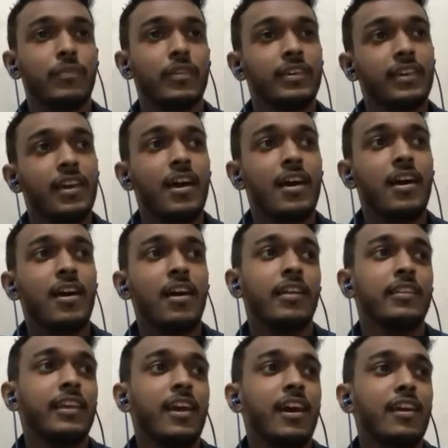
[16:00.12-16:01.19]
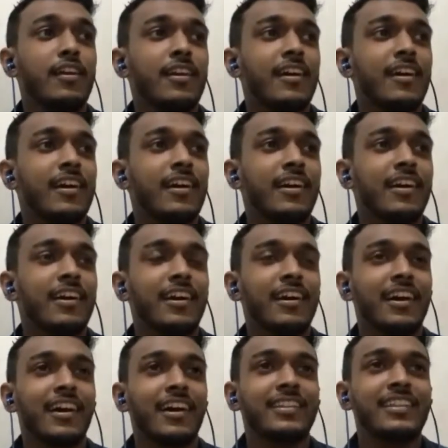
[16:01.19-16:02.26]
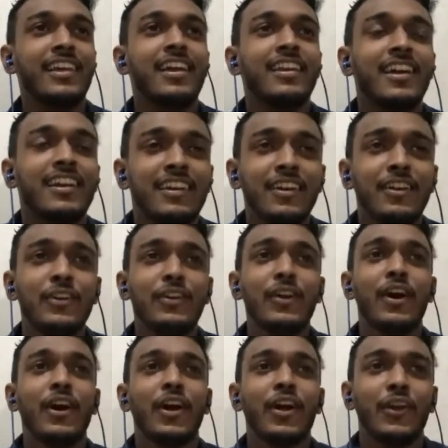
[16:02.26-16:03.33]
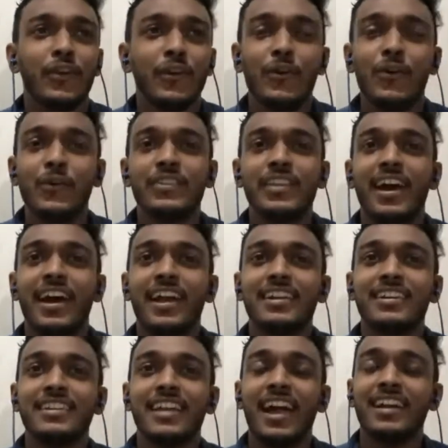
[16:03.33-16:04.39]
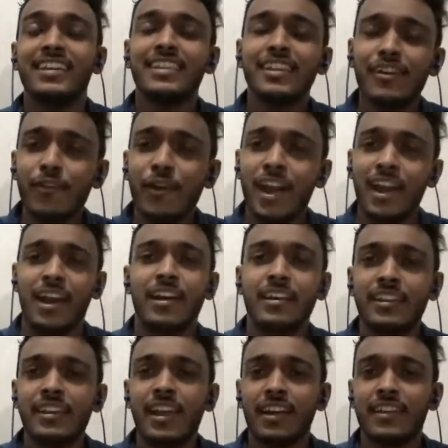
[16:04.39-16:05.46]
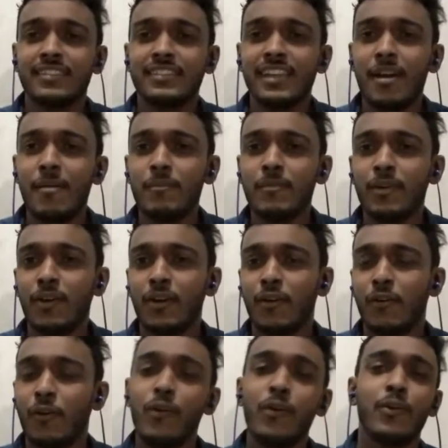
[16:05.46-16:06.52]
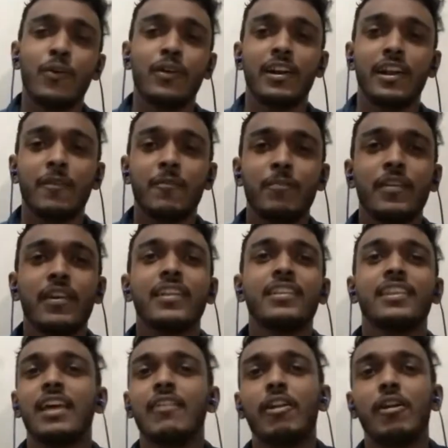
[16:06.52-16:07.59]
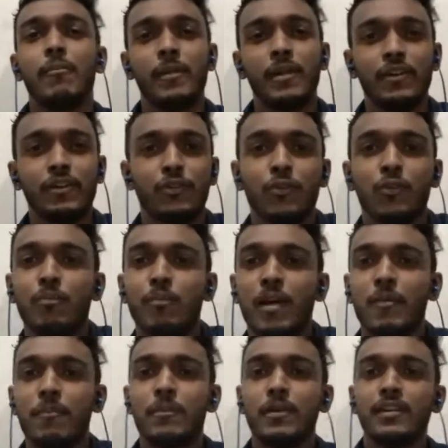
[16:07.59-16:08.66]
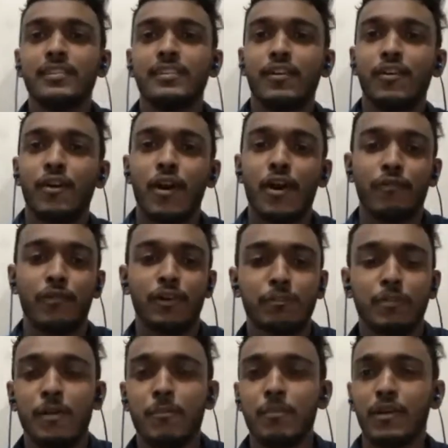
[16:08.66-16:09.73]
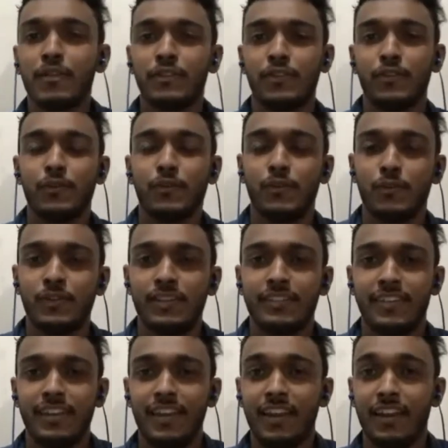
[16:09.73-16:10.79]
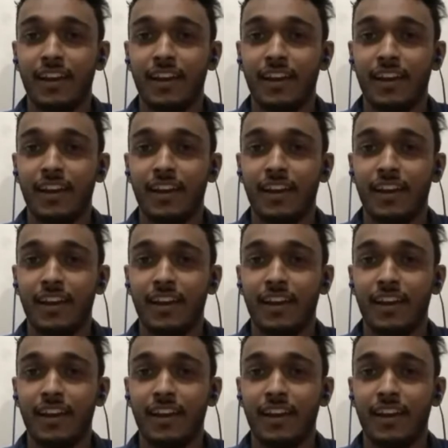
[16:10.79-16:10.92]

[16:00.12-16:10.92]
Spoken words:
Yeah, they are getting know that at the exam hall only there will be two papers. First paper is UGC